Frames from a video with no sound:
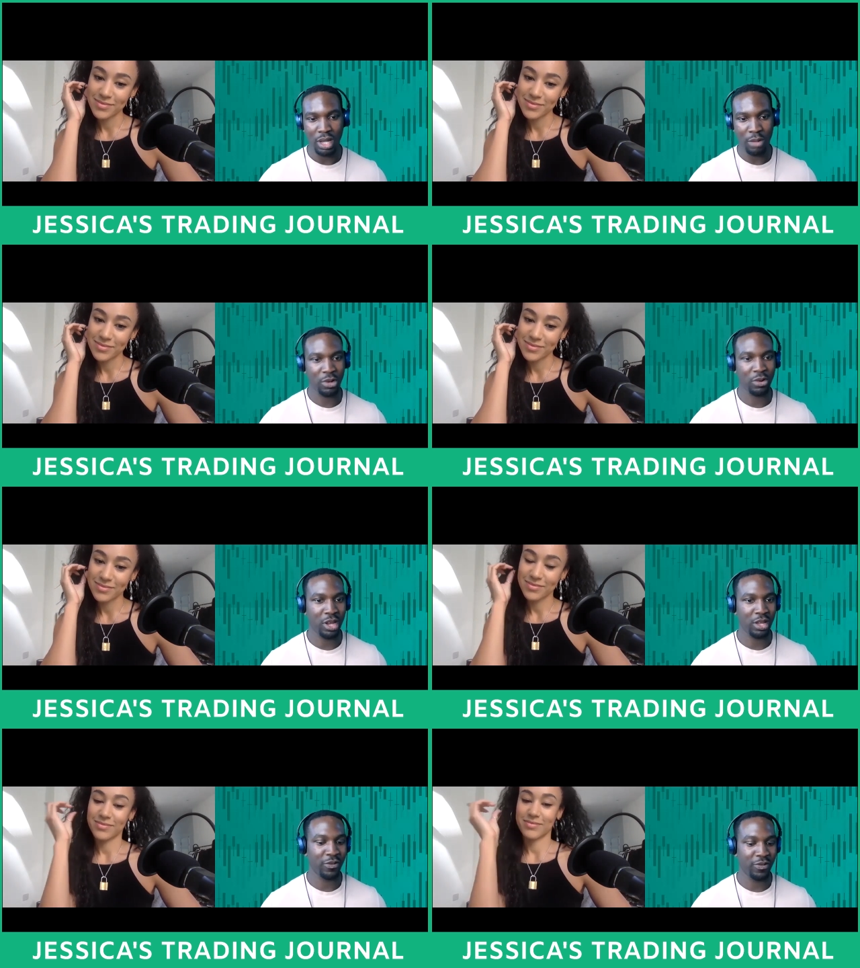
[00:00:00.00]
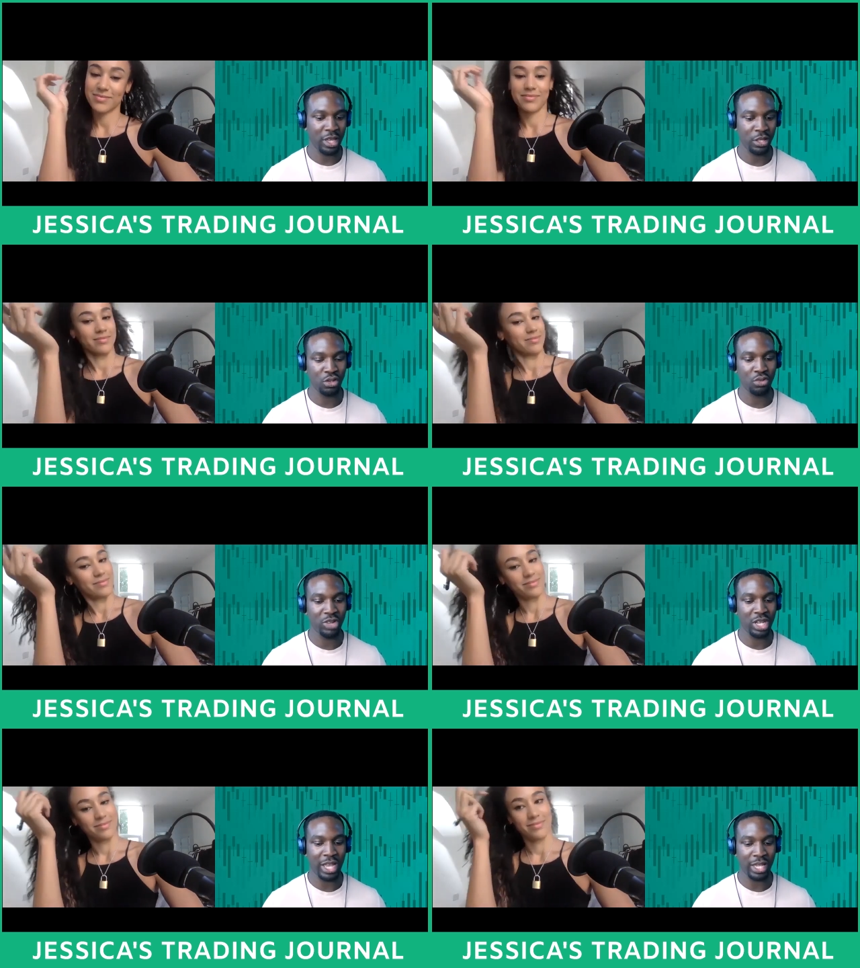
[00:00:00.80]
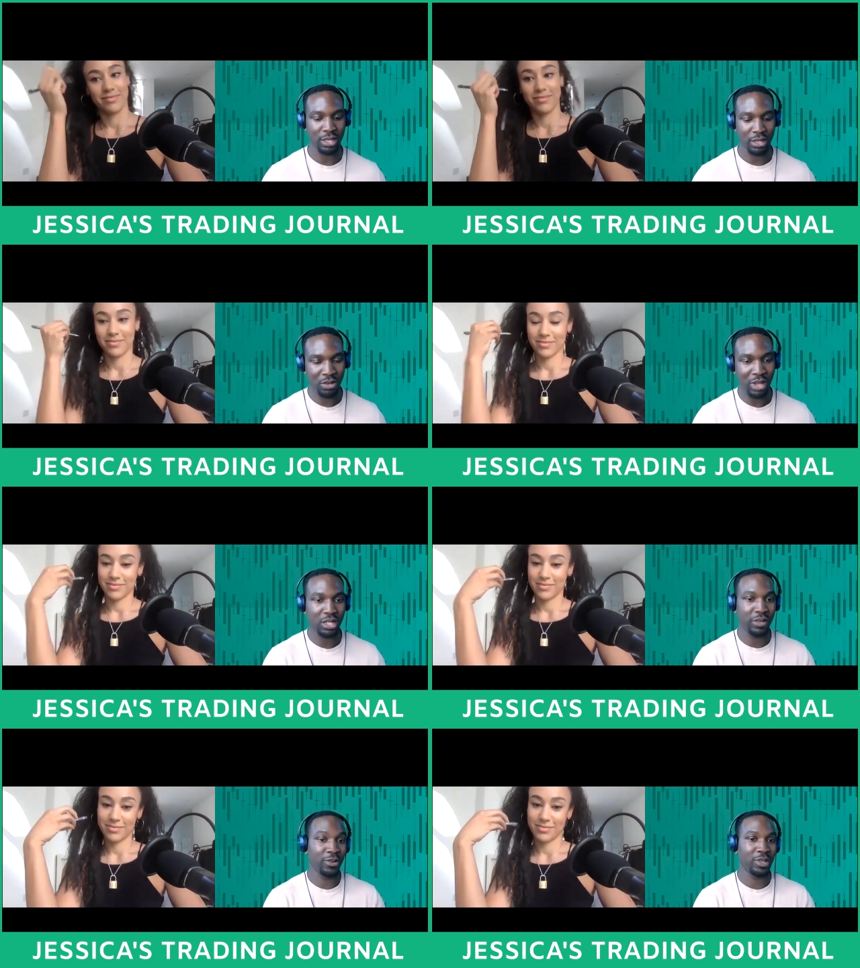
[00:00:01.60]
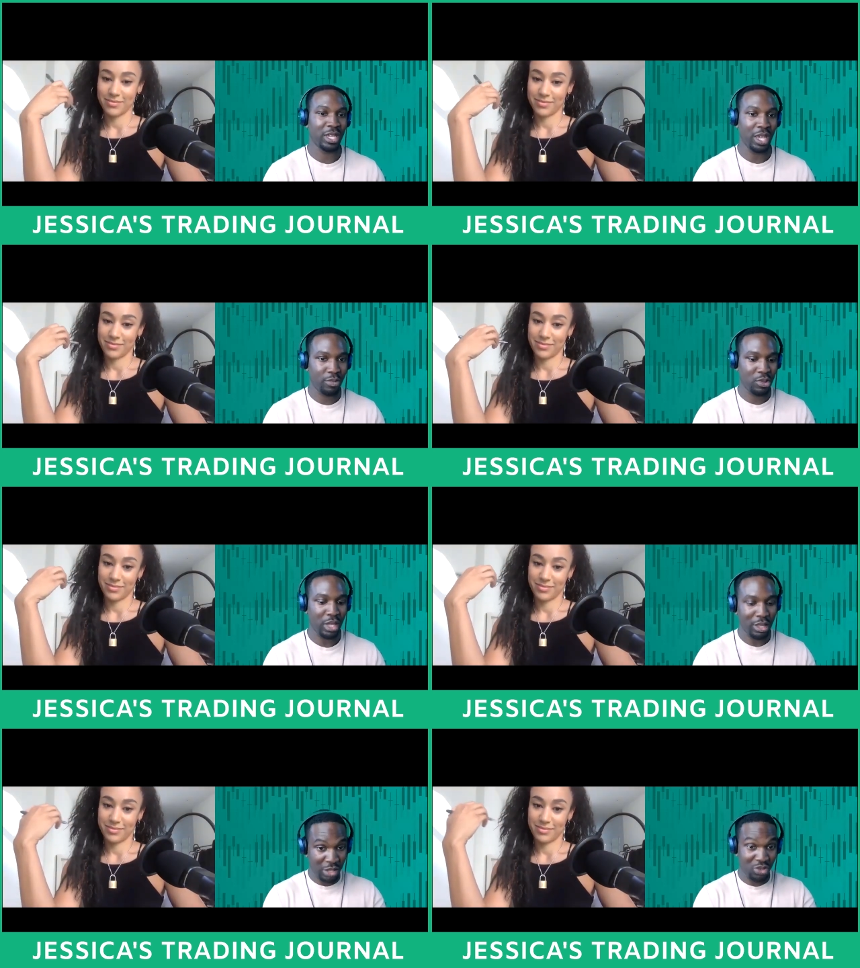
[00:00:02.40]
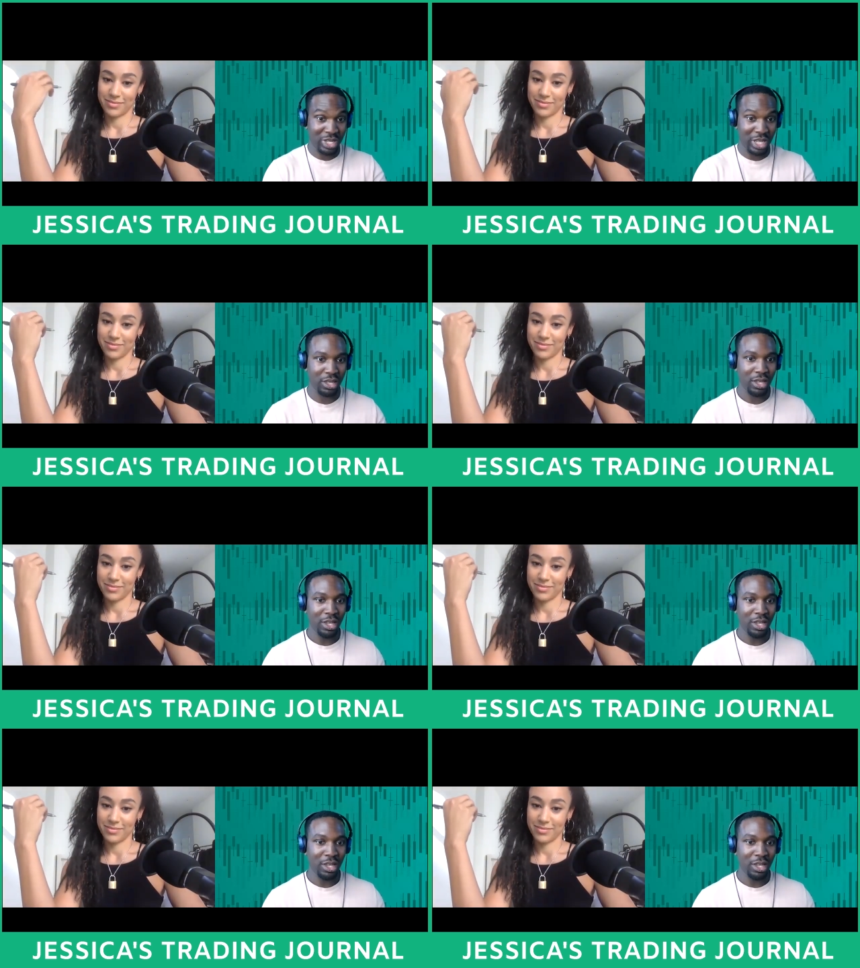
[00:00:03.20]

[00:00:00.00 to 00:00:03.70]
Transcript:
Speaker 1: I'm a creative, and you realize you actually feel the gap. As you said,